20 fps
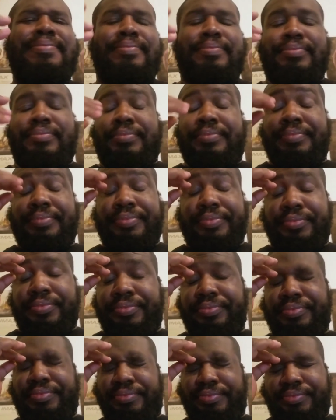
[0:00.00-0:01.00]

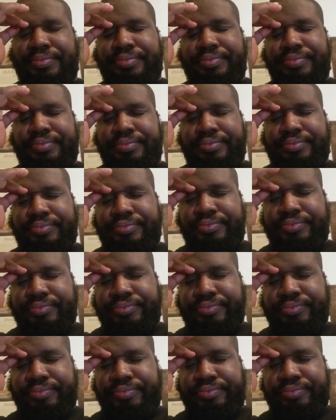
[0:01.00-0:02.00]

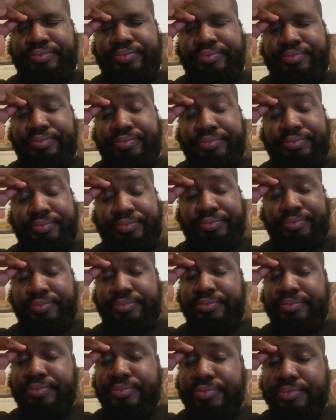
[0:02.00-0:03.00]

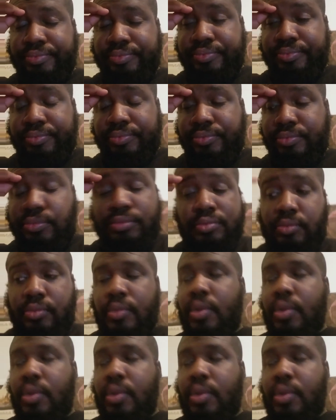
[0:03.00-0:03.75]
No one is speaking in this clip.